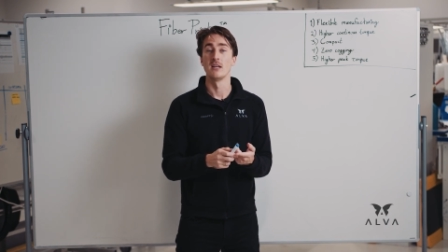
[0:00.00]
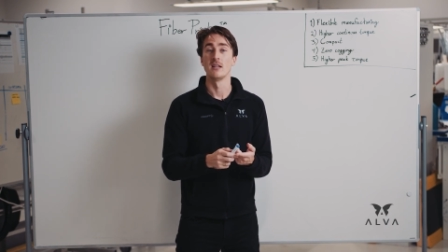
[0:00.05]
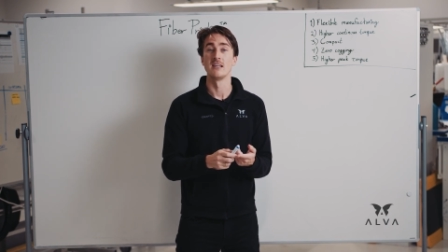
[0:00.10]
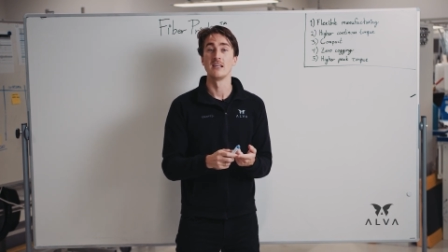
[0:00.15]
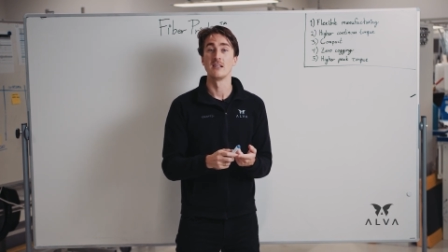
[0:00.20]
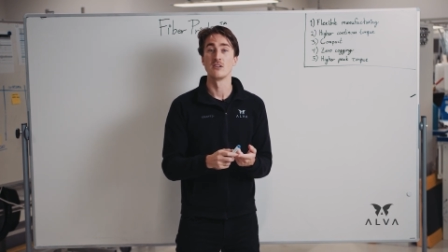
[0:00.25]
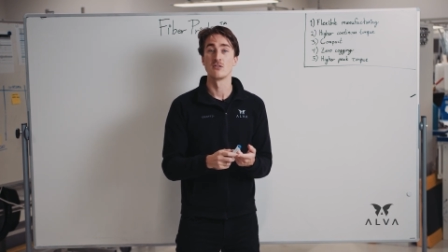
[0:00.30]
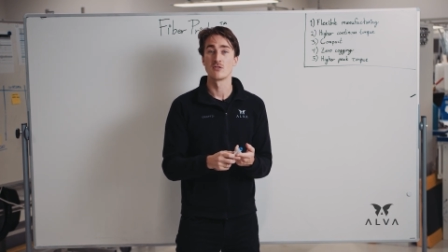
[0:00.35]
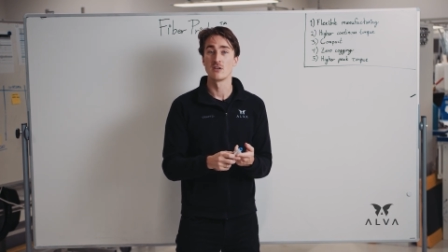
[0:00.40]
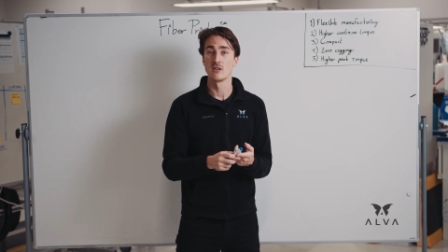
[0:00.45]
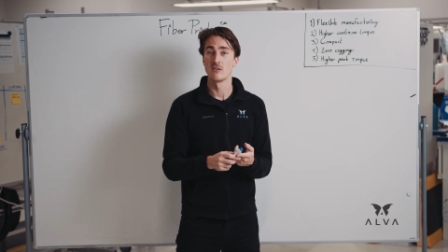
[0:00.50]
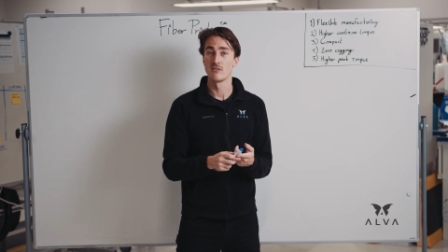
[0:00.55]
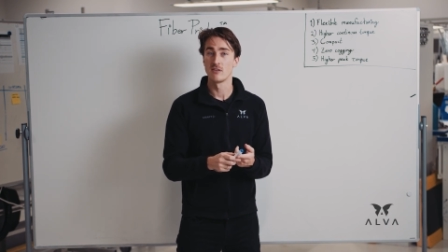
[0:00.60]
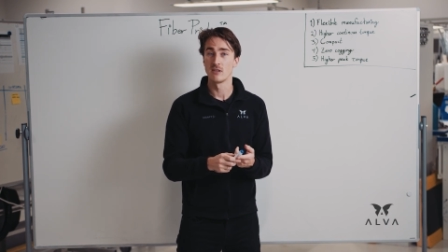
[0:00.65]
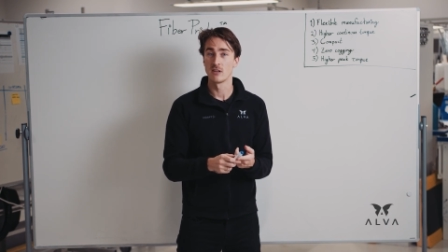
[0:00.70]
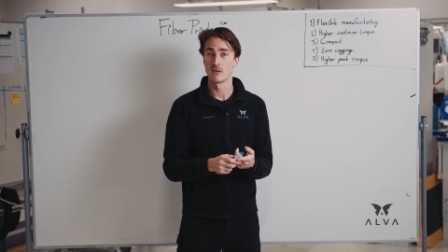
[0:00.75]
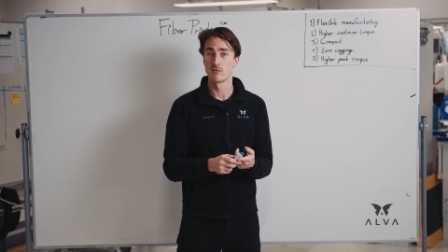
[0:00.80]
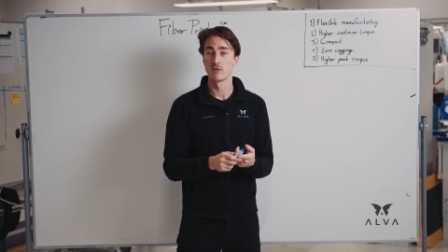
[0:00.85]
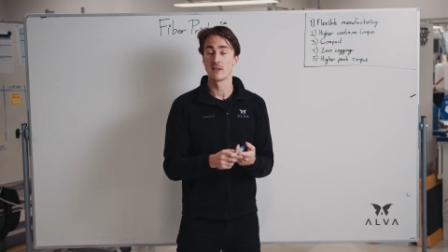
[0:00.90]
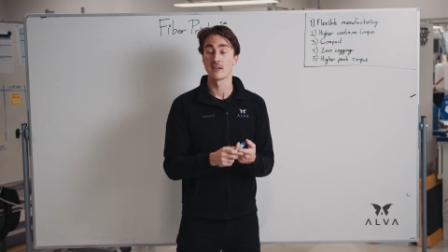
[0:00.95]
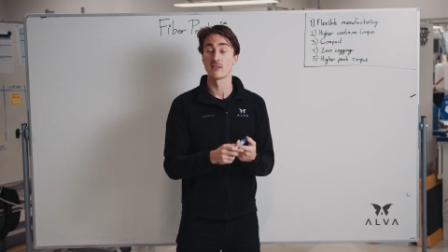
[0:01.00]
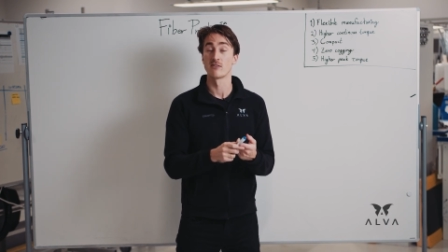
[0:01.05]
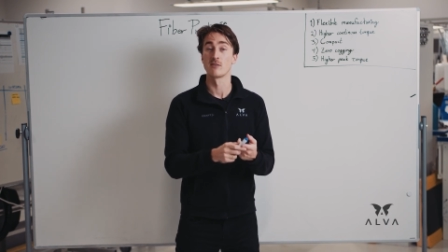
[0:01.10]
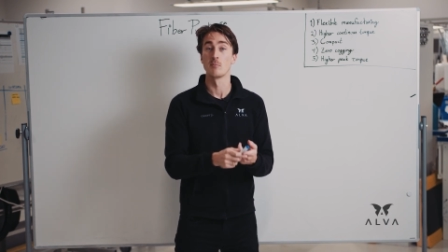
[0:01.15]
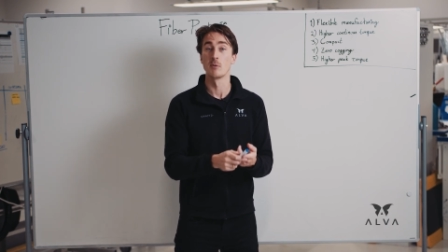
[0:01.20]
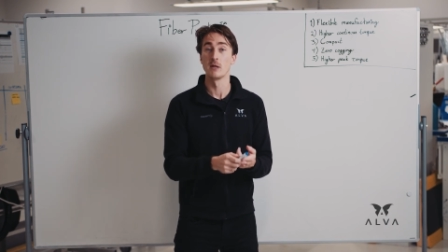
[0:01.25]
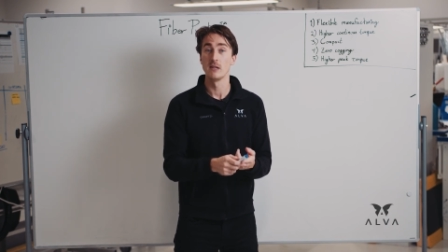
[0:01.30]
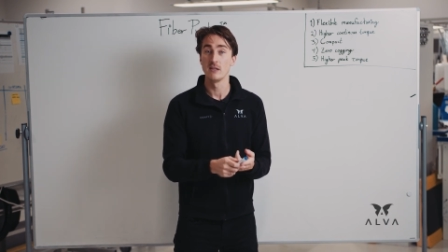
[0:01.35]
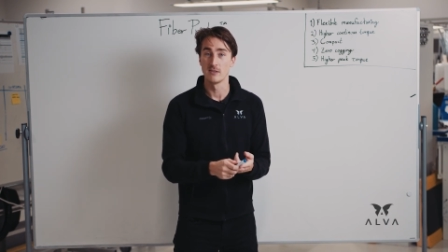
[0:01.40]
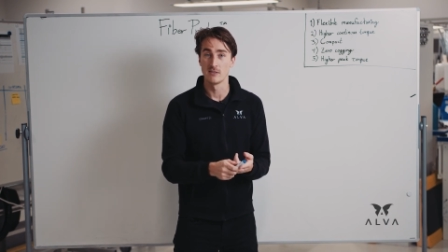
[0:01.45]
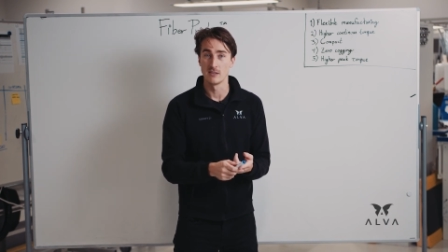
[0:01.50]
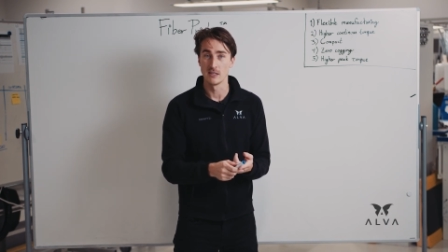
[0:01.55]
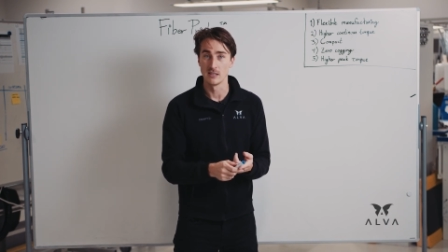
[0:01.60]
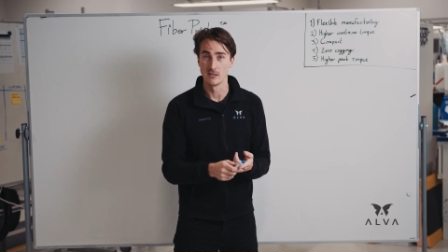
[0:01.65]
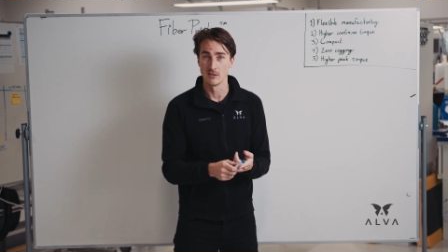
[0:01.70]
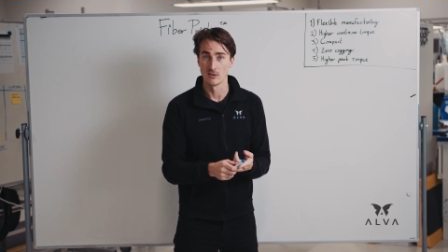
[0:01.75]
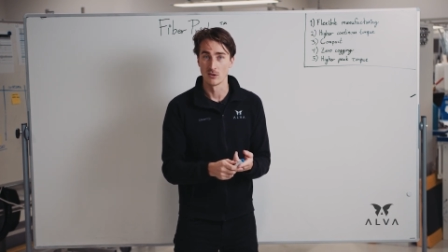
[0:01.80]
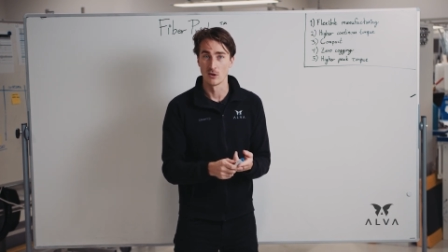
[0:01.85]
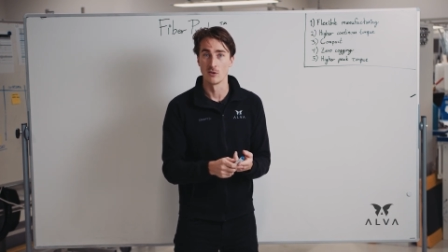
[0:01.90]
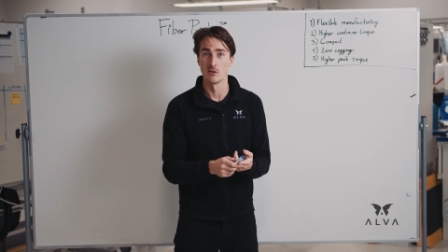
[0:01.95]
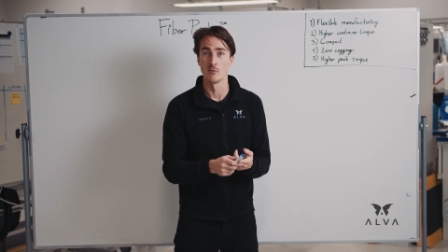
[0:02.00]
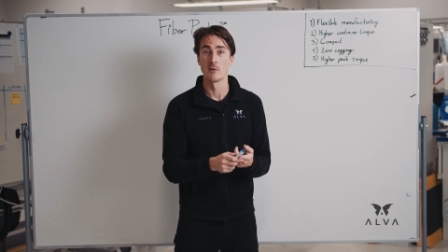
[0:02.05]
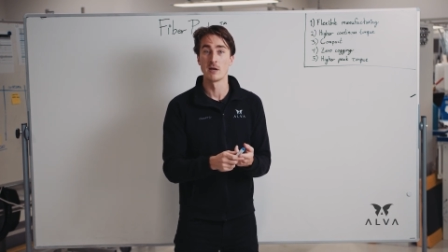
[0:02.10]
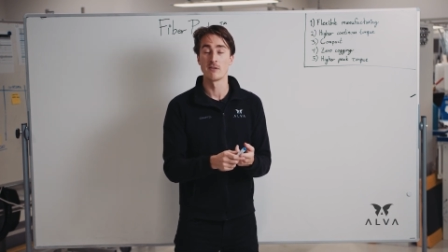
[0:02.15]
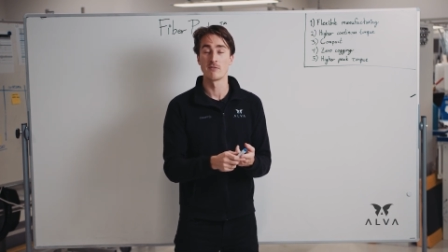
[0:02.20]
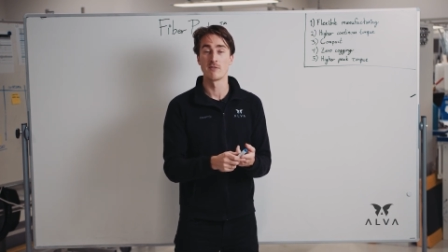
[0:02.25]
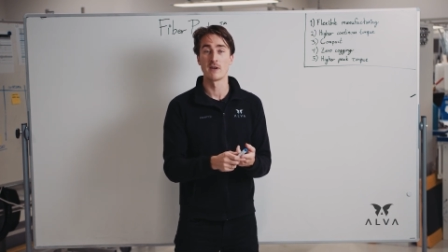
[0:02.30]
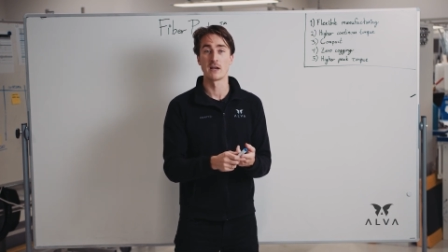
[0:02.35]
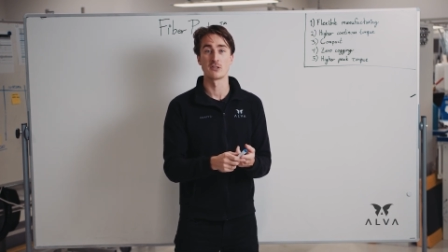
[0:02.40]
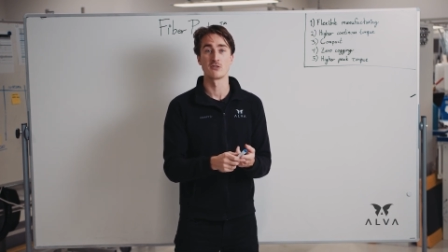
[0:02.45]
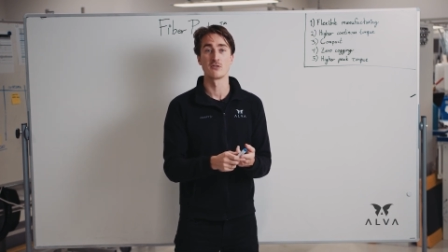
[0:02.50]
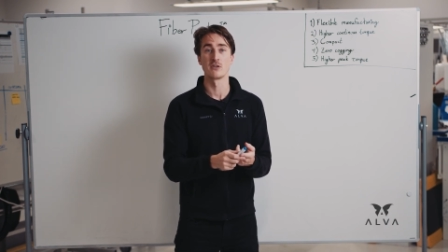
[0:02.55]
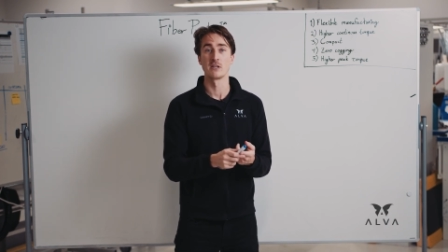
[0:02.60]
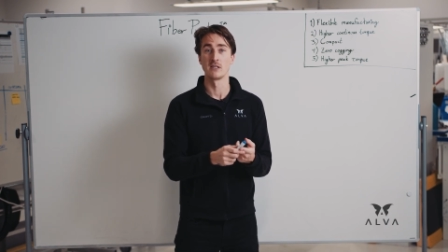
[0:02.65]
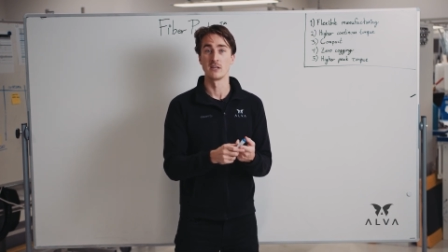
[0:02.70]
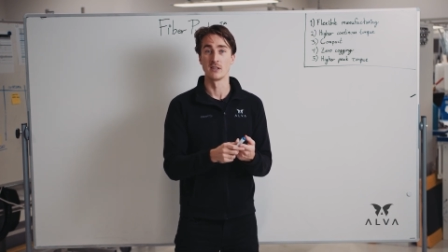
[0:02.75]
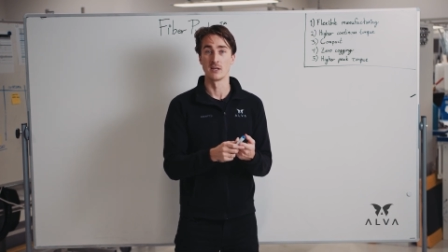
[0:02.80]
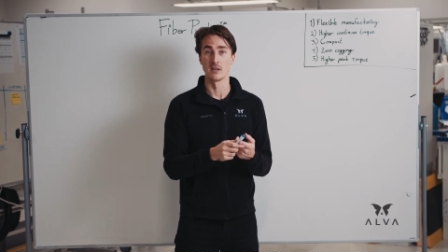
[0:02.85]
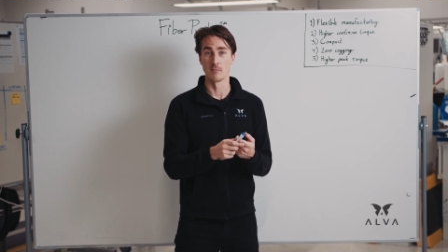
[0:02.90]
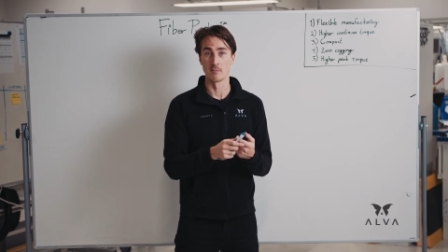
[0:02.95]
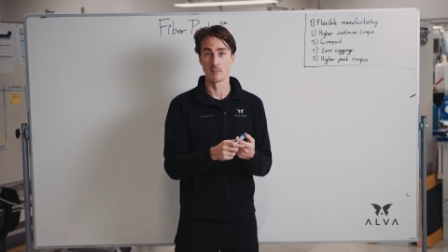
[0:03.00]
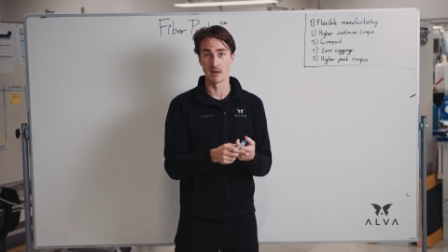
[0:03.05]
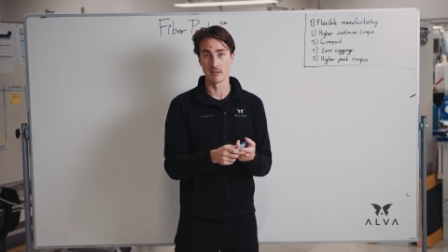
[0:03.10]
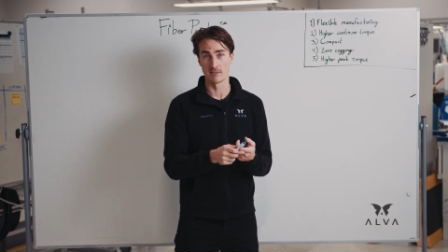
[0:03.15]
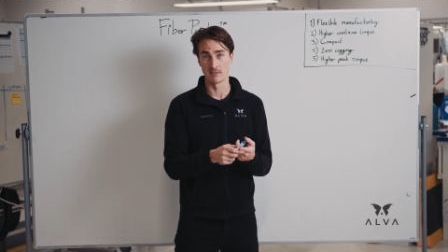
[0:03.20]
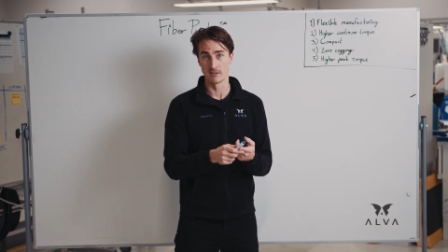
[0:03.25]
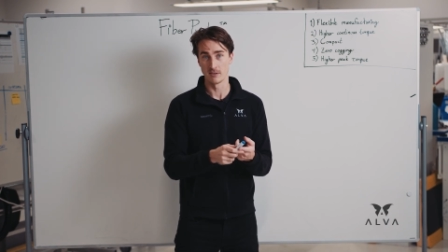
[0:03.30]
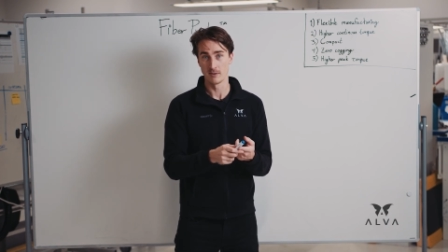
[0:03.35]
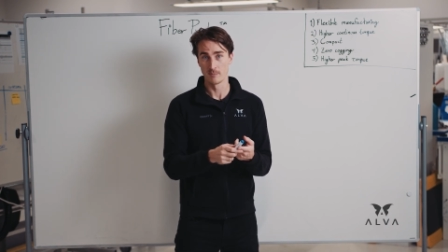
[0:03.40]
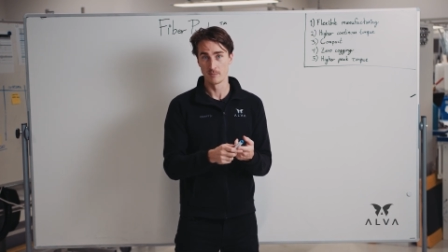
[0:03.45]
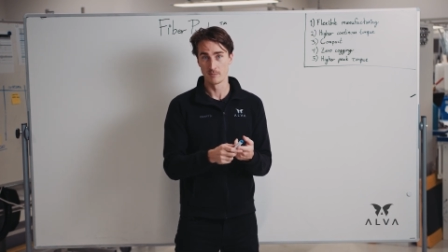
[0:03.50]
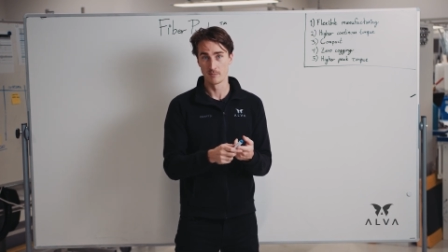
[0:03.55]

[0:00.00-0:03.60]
the intrinsic flexibility of the manufacturing method.